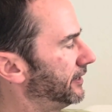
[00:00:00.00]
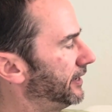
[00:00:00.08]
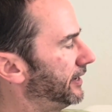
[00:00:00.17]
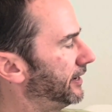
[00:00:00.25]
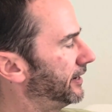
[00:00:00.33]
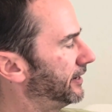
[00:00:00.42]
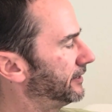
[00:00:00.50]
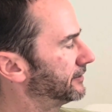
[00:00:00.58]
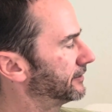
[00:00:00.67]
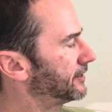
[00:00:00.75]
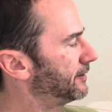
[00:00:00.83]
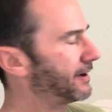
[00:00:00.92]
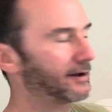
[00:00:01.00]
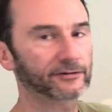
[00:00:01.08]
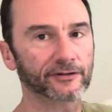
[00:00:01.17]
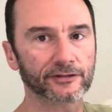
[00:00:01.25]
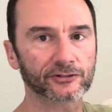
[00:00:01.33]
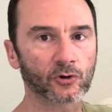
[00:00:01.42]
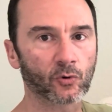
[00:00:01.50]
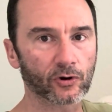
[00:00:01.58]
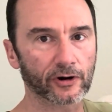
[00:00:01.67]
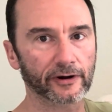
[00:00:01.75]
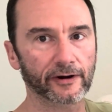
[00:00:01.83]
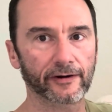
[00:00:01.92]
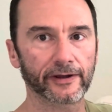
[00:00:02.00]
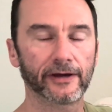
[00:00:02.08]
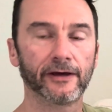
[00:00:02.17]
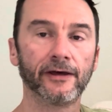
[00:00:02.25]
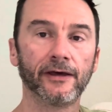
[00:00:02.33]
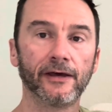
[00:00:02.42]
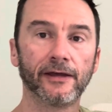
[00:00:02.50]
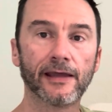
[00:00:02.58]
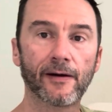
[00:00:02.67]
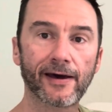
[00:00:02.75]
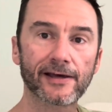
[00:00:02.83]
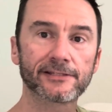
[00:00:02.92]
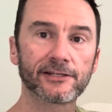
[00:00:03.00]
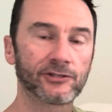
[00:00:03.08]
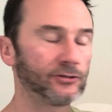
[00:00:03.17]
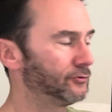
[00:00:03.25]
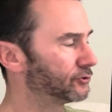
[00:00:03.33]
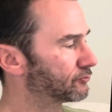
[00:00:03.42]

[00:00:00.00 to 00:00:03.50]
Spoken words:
and come out to this corner area. Now, as the 2 is